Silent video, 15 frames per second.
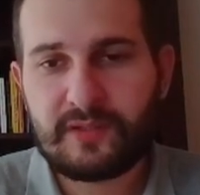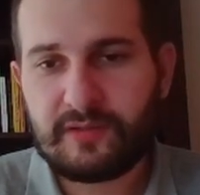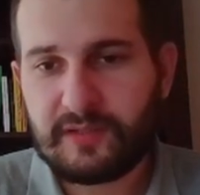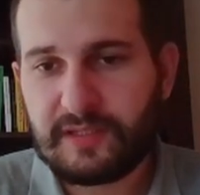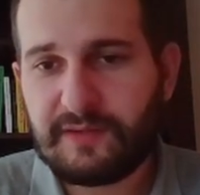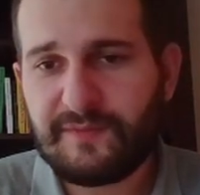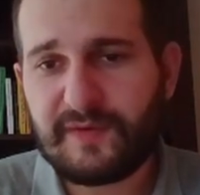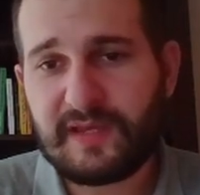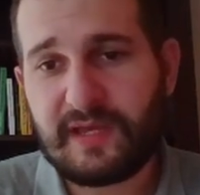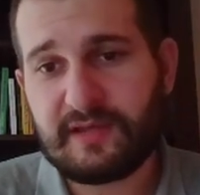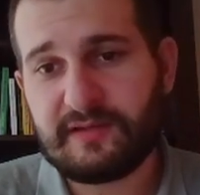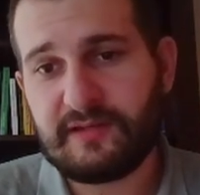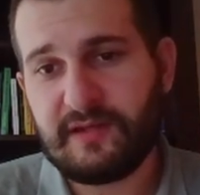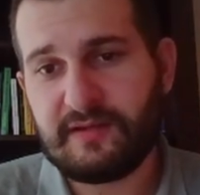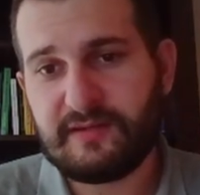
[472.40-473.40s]
If he had
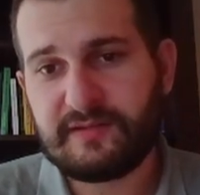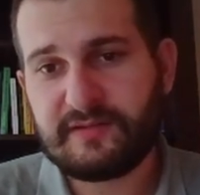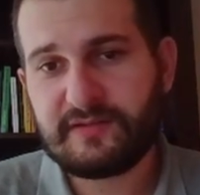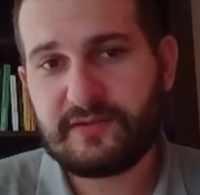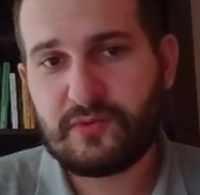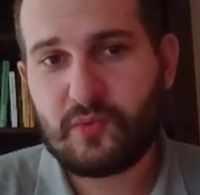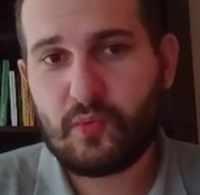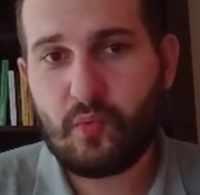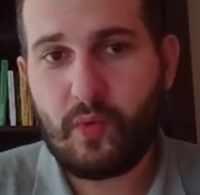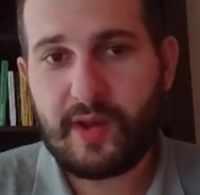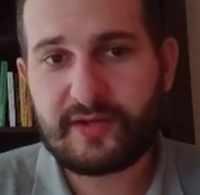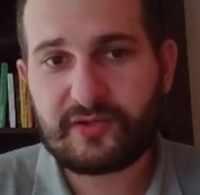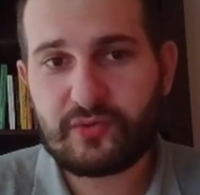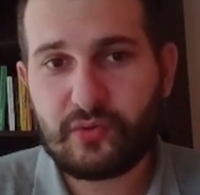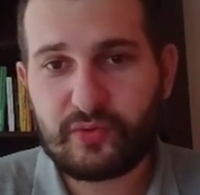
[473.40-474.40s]
done this, white
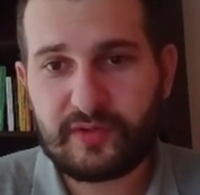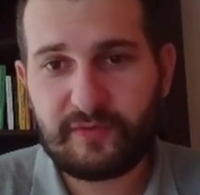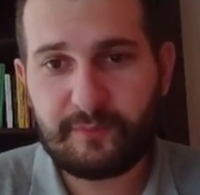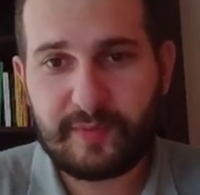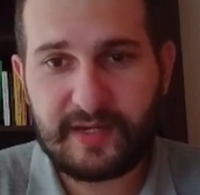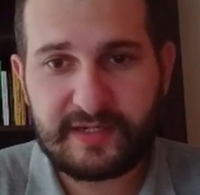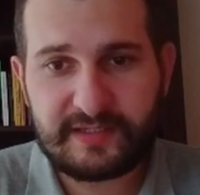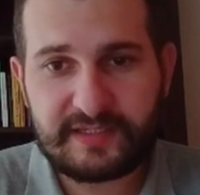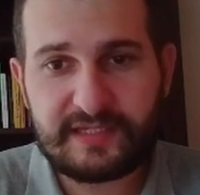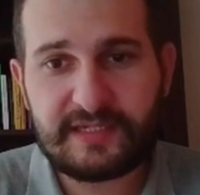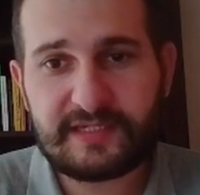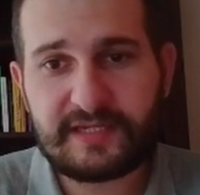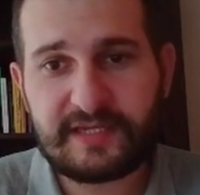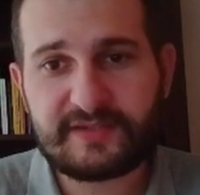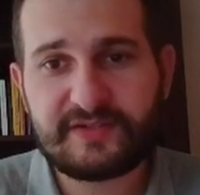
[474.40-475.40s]
could have played e
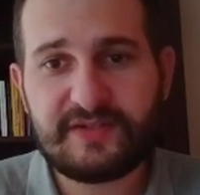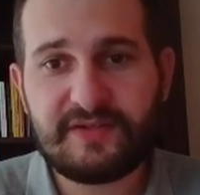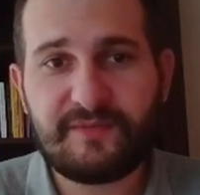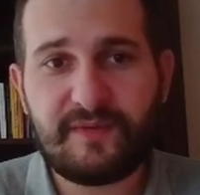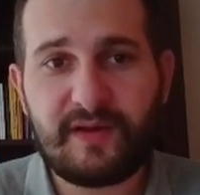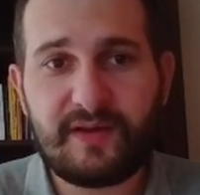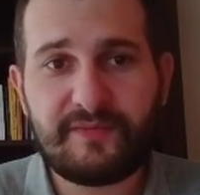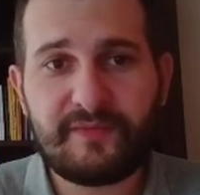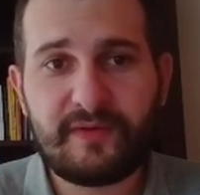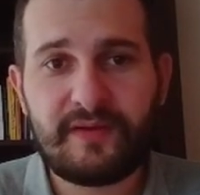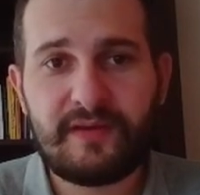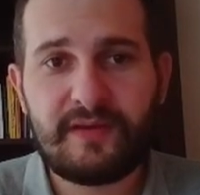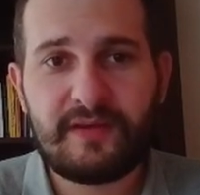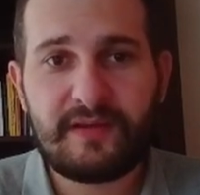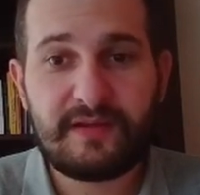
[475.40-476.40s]
takes d5,
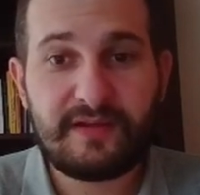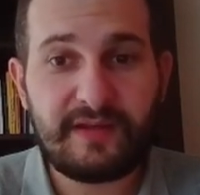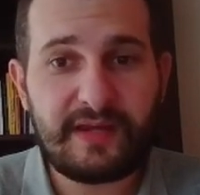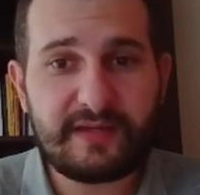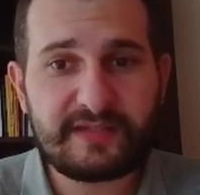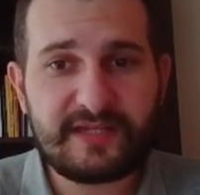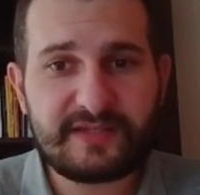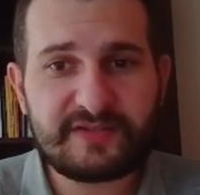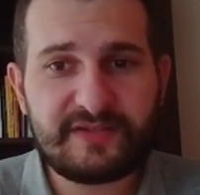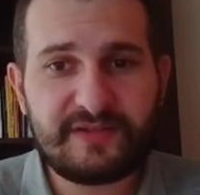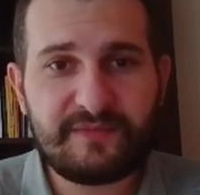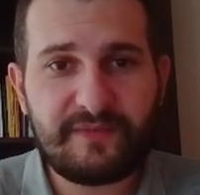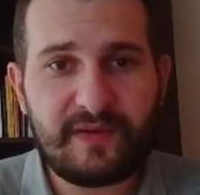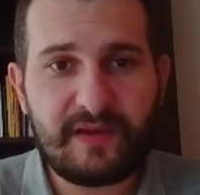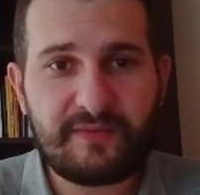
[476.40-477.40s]
knight takes
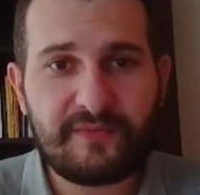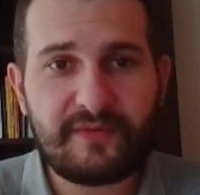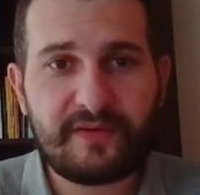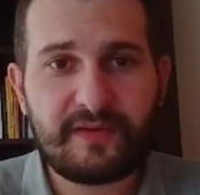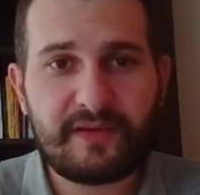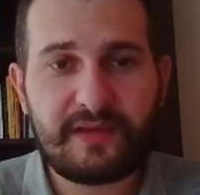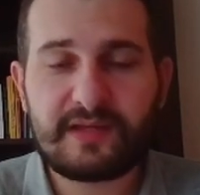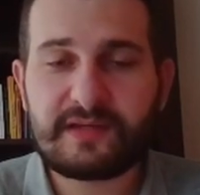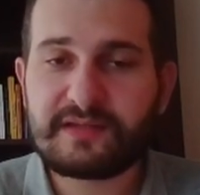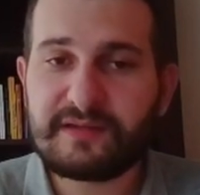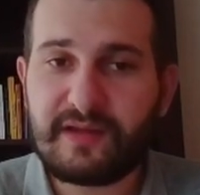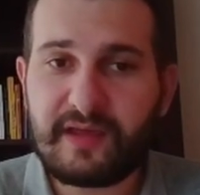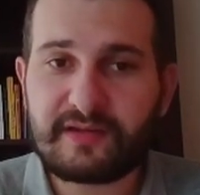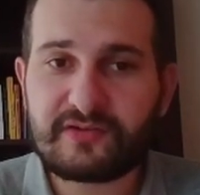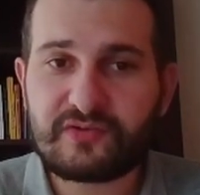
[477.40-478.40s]
d5, and
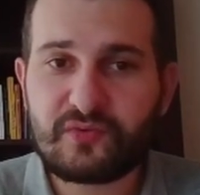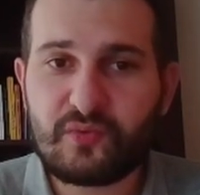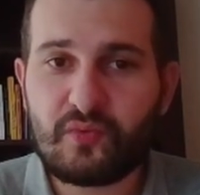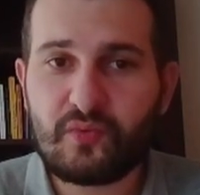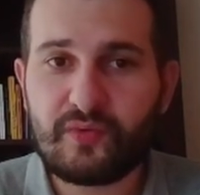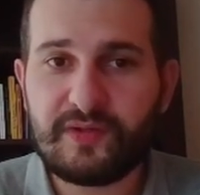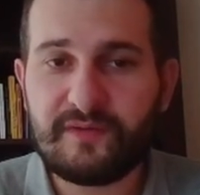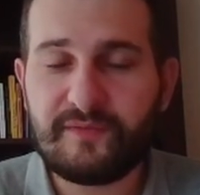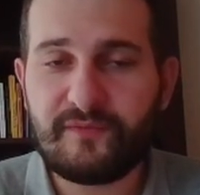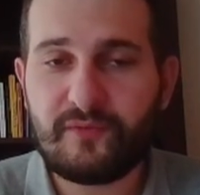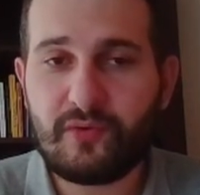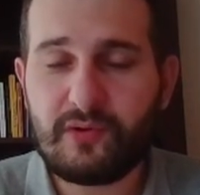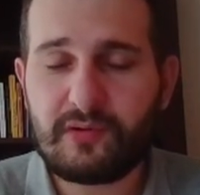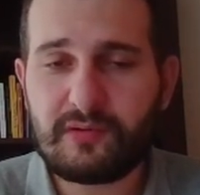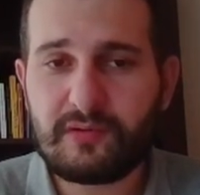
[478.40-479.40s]
knight to e4.